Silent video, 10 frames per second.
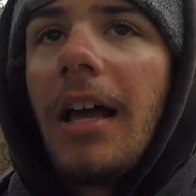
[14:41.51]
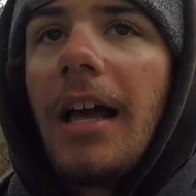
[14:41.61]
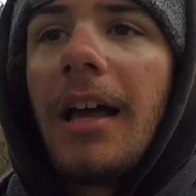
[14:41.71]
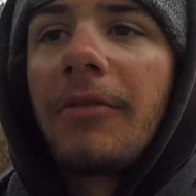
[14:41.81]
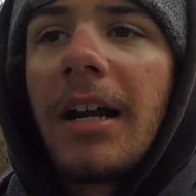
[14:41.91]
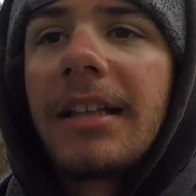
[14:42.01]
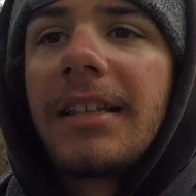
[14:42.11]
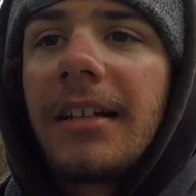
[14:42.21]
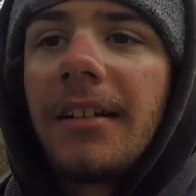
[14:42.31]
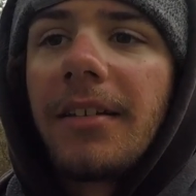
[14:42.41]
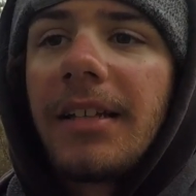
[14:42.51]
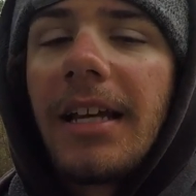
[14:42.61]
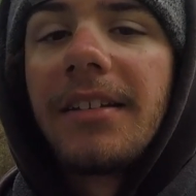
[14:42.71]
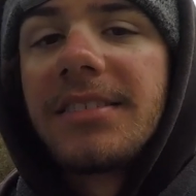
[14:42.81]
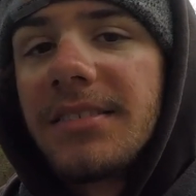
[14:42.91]
and right at the end of the
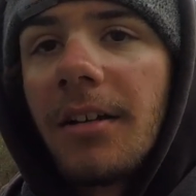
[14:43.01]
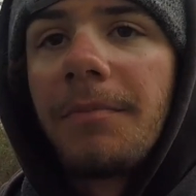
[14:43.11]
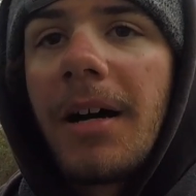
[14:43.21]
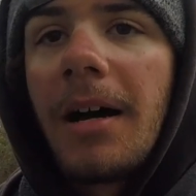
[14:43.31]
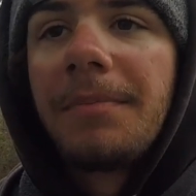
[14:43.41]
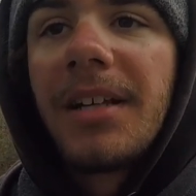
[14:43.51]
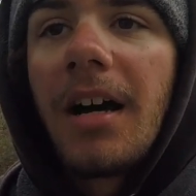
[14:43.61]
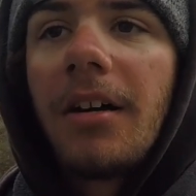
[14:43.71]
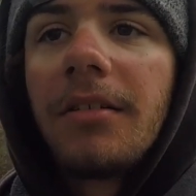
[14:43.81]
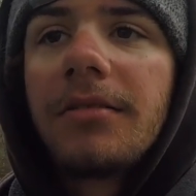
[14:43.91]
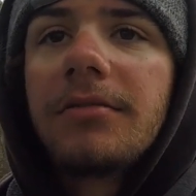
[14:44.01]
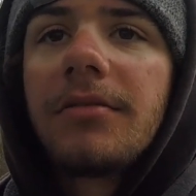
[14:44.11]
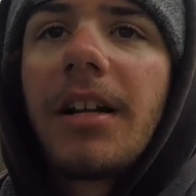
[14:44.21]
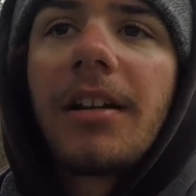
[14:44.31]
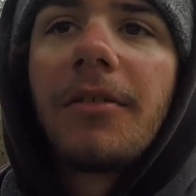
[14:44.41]
day the sun popped out
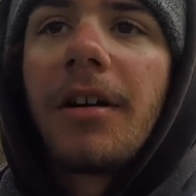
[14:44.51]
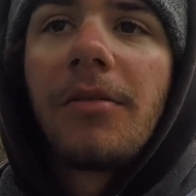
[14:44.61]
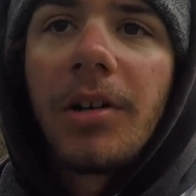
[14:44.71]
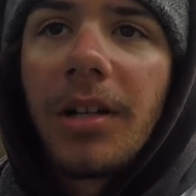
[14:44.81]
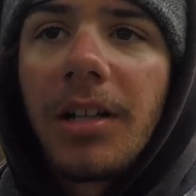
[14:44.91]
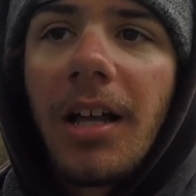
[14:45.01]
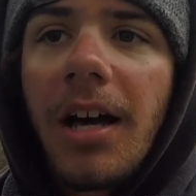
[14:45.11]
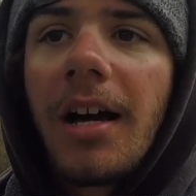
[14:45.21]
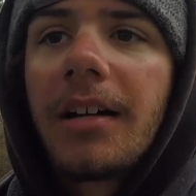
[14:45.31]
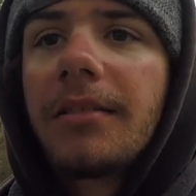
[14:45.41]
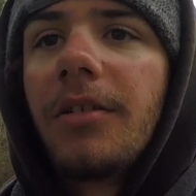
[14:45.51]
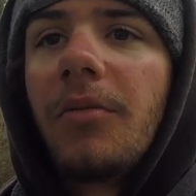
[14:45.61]
right at around 1 o'clock.